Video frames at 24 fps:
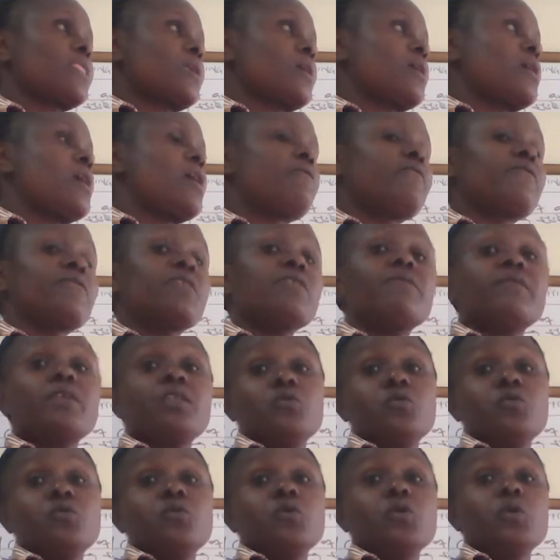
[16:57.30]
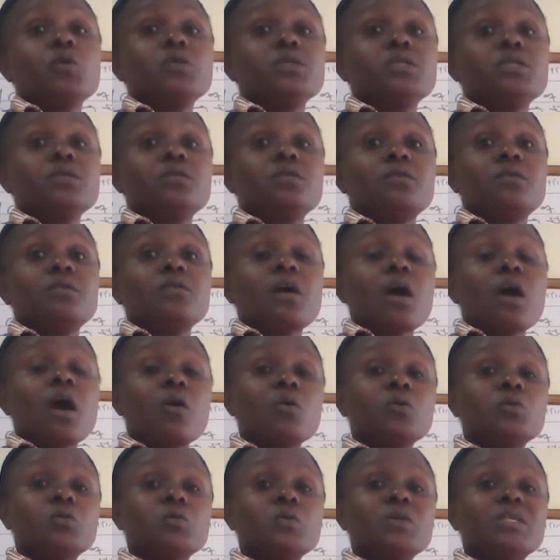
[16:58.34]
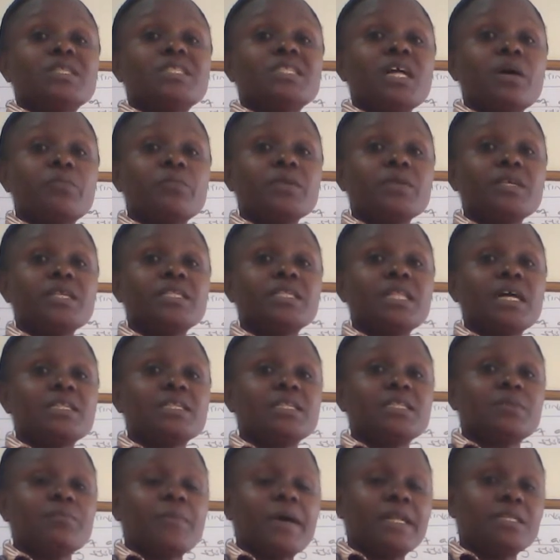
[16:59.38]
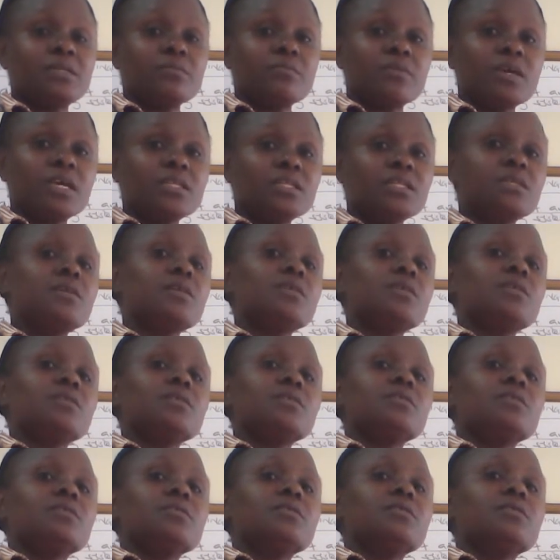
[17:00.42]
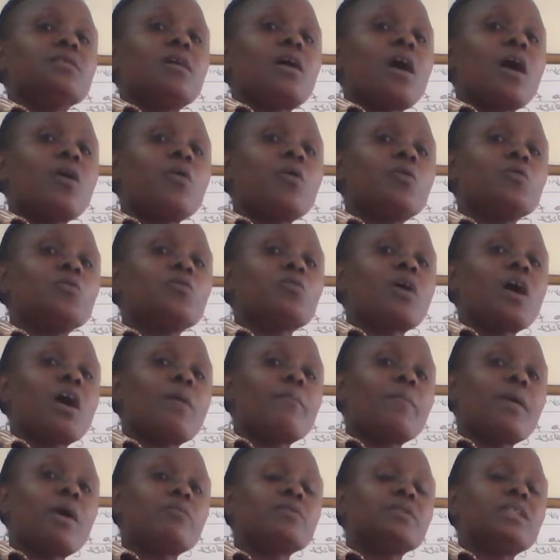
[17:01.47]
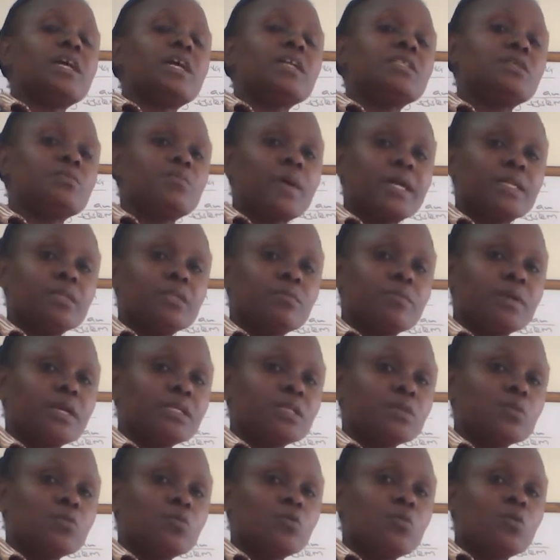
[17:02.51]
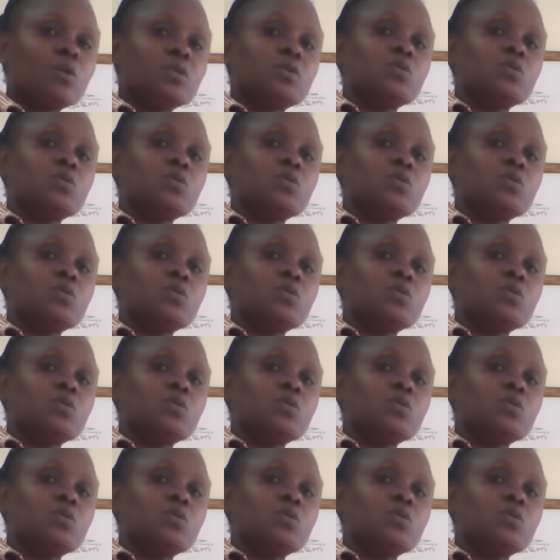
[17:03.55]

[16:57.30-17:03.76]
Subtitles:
I've given you notes on how to establish that department, how you come up with that department, what